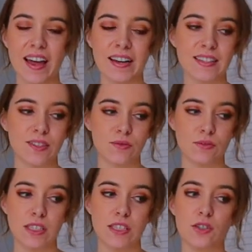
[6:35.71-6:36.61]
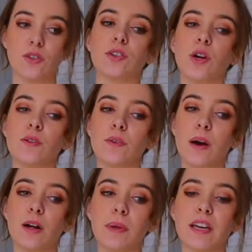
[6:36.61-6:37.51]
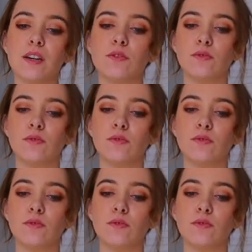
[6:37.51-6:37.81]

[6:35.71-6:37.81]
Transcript: and it's really strong and overwhelming,